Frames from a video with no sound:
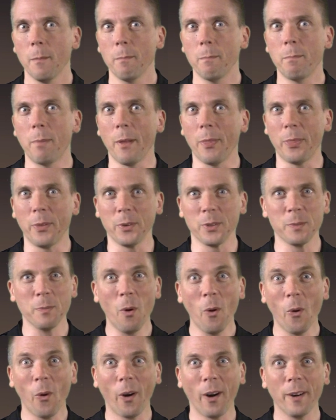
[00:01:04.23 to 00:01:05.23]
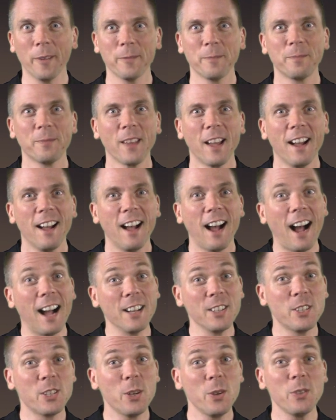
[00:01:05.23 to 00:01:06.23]
But there's more.
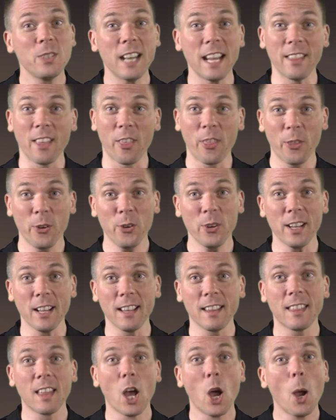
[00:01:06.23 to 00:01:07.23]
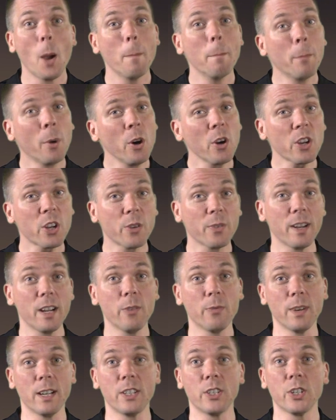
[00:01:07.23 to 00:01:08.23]
On Tuesday the 30th, Mercury
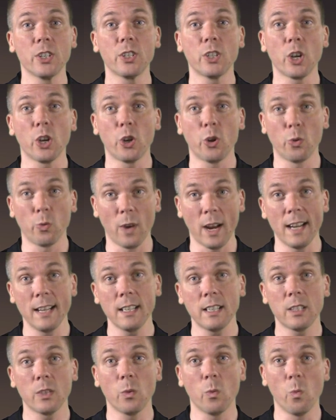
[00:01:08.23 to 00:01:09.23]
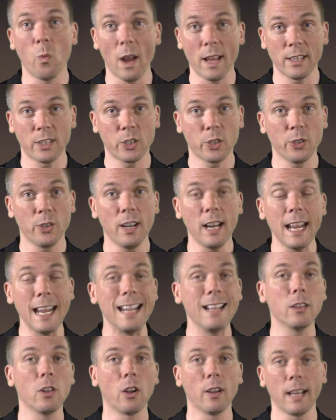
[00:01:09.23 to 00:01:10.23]
reaches greatest western
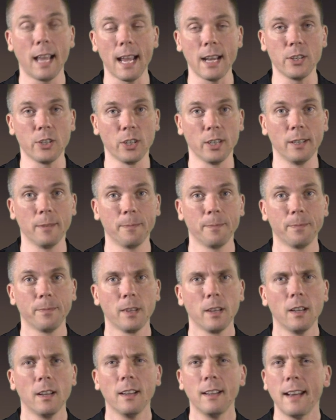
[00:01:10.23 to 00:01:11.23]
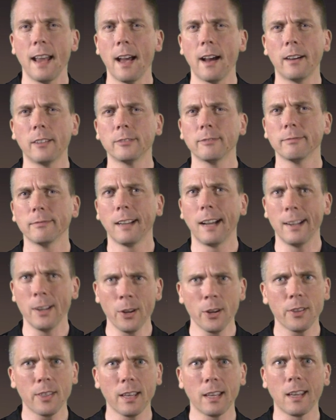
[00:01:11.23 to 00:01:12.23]
elongation. Now, I know
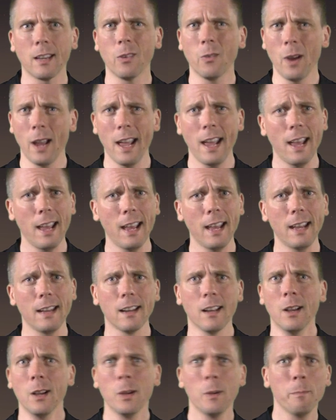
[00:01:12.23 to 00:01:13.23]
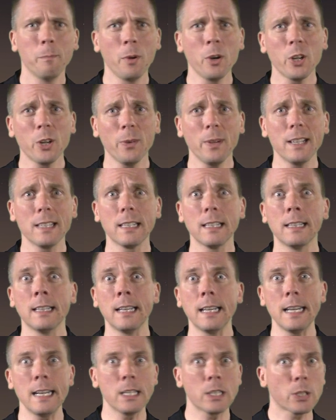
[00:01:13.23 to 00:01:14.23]
you're thinking, wait, Mercury's in
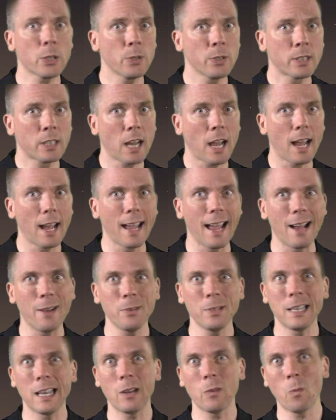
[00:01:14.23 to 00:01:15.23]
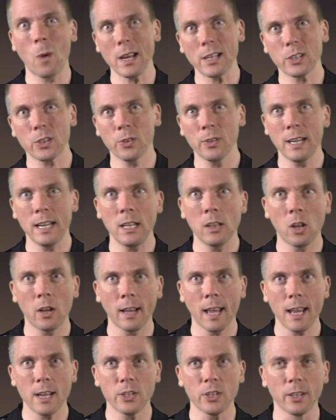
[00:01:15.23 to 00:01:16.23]
the eastern sky. How is that western
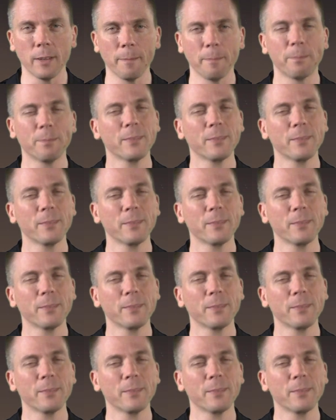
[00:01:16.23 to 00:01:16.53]
elongation?